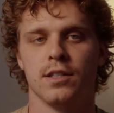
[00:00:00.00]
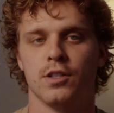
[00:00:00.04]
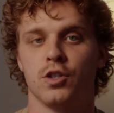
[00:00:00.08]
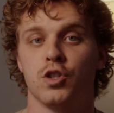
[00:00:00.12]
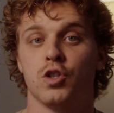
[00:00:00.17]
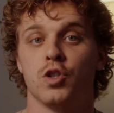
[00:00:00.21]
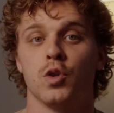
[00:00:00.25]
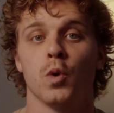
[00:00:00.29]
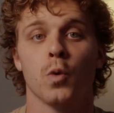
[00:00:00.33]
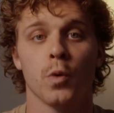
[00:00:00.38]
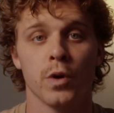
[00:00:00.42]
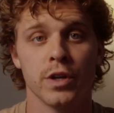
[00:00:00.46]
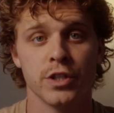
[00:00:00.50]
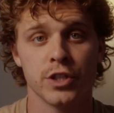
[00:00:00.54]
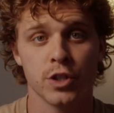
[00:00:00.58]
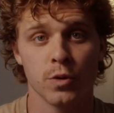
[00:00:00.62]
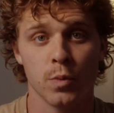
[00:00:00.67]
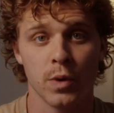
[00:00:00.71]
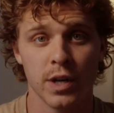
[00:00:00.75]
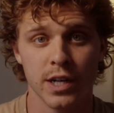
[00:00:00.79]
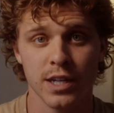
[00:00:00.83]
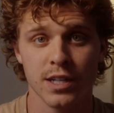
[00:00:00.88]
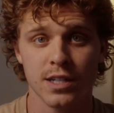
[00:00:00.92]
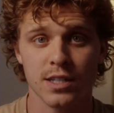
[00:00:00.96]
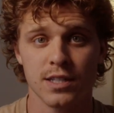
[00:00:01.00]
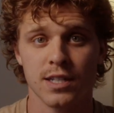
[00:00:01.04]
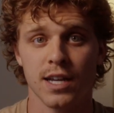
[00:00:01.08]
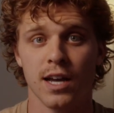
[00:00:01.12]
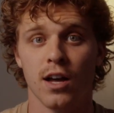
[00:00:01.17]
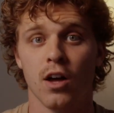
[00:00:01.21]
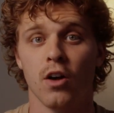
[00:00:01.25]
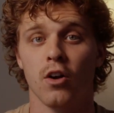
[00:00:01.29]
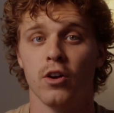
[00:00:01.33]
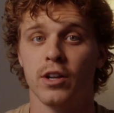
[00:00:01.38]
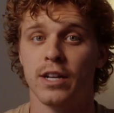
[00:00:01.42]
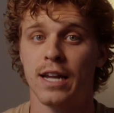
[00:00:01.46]
stories you're wanting to
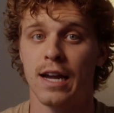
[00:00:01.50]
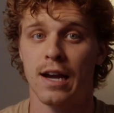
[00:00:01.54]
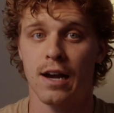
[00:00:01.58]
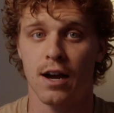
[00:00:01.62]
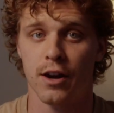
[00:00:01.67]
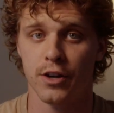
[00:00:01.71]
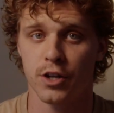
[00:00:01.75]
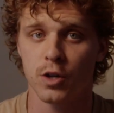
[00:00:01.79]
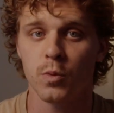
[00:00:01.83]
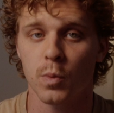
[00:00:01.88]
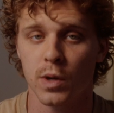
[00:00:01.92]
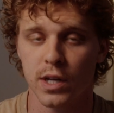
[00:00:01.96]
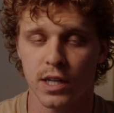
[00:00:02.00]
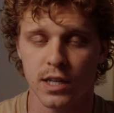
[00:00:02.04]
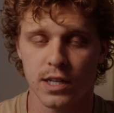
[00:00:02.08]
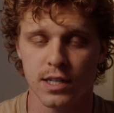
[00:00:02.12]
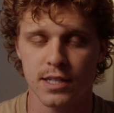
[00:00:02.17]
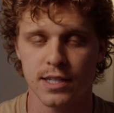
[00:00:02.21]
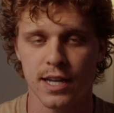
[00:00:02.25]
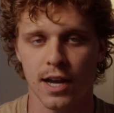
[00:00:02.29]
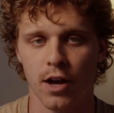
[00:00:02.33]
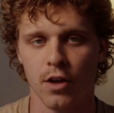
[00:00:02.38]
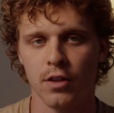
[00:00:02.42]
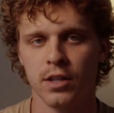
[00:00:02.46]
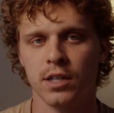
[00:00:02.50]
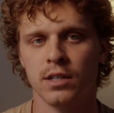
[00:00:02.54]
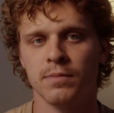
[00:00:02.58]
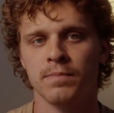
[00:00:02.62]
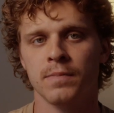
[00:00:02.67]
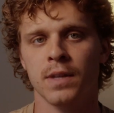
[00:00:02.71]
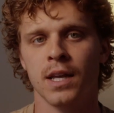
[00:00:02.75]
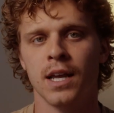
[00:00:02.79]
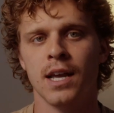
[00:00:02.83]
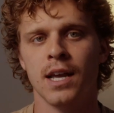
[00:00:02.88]
tell and how you're wanting to tell them,